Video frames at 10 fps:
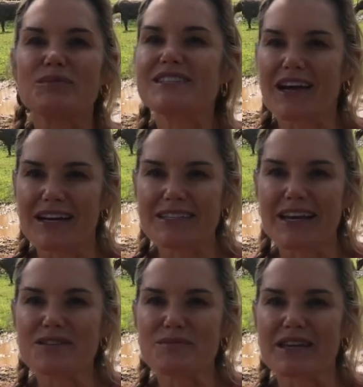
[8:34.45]
Please
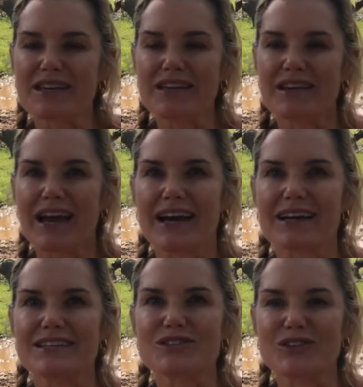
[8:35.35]
contact me
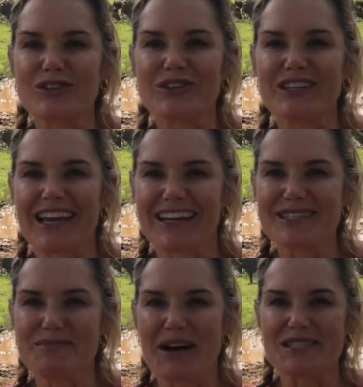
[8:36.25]
as early
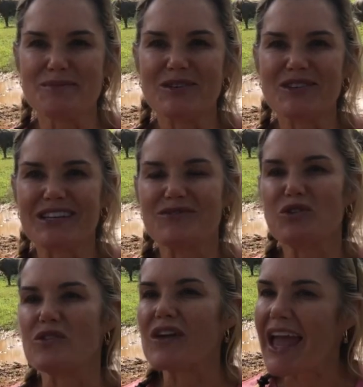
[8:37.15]
as possible if
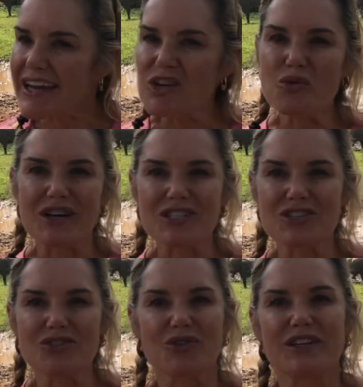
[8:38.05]
you have any
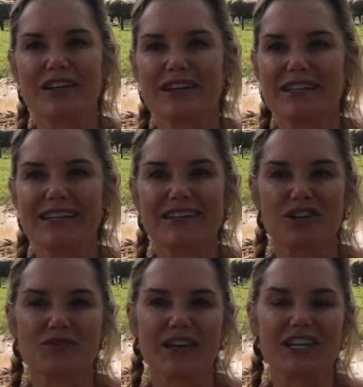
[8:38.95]
questions or need
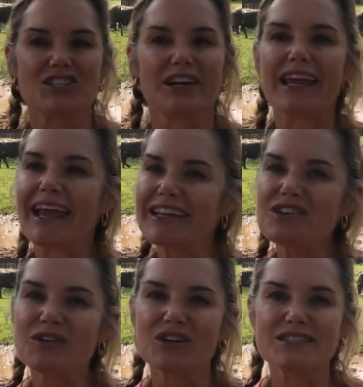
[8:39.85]
clarification on any
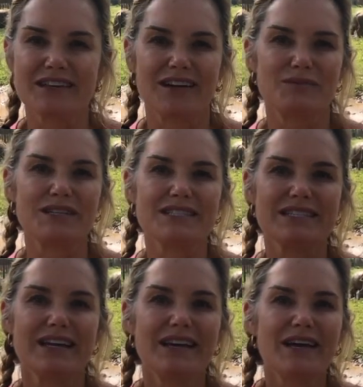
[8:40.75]
of our
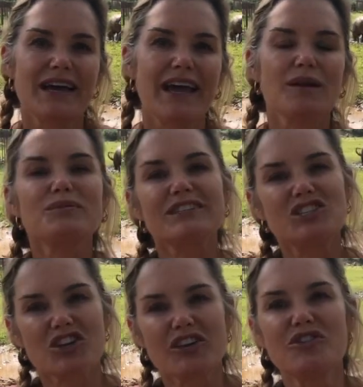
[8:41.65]
assignments. And
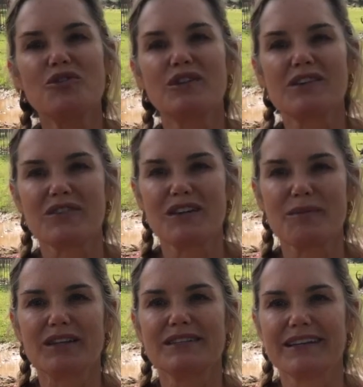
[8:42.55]
please check your UNF
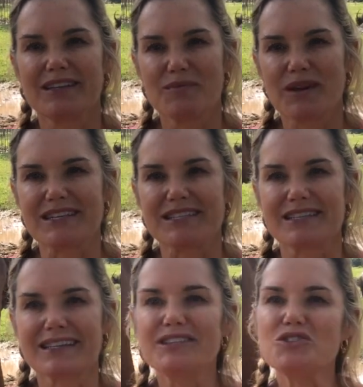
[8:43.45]
email on a daily
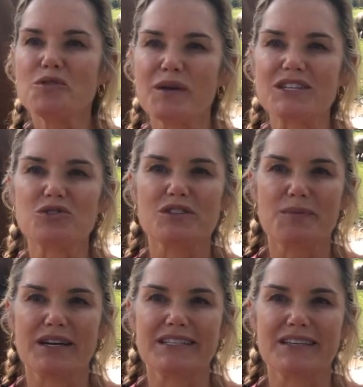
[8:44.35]
basis and do your best to
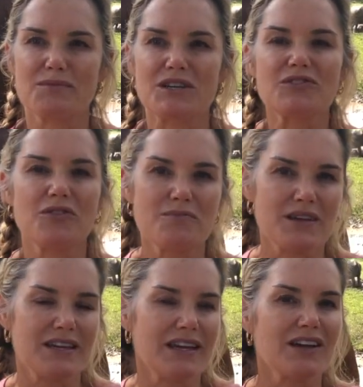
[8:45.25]
respond to emails from
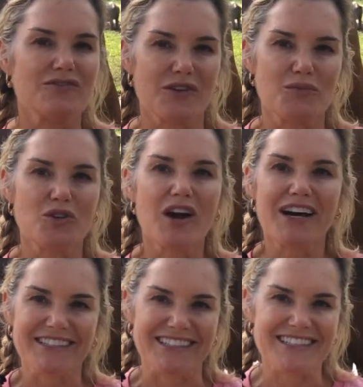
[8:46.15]
me and from your
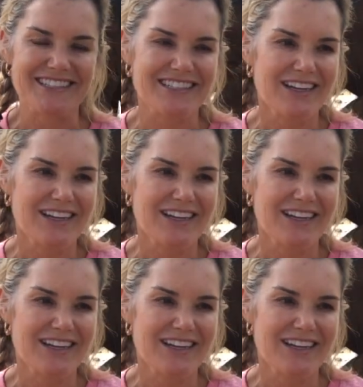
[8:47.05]
colleagues.